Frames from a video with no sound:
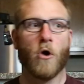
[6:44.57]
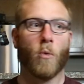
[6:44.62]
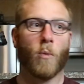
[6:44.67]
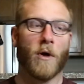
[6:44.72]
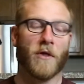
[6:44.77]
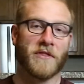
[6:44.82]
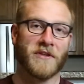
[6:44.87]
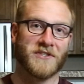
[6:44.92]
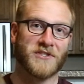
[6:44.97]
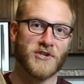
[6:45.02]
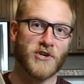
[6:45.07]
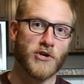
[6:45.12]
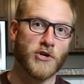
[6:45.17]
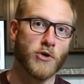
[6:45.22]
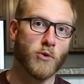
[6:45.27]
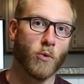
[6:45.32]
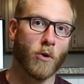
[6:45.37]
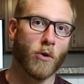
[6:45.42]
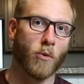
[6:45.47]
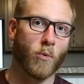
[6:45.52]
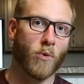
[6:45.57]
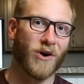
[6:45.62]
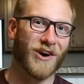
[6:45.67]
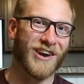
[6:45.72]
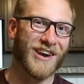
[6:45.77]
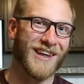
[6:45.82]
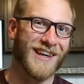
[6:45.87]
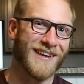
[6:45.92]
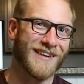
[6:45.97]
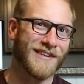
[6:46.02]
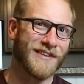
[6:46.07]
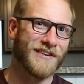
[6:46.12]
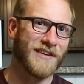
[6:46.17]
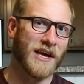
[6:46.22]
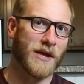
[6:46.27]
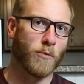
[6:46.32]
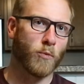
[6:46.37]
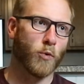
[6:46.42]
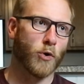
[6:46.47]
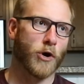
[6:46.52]
while this newer one
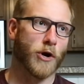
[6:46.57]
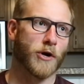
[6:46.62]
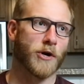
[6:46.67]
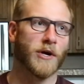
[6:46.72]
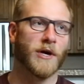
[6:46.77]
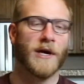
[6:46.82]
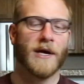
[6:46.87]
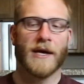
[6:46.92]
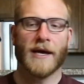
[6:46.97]
did work.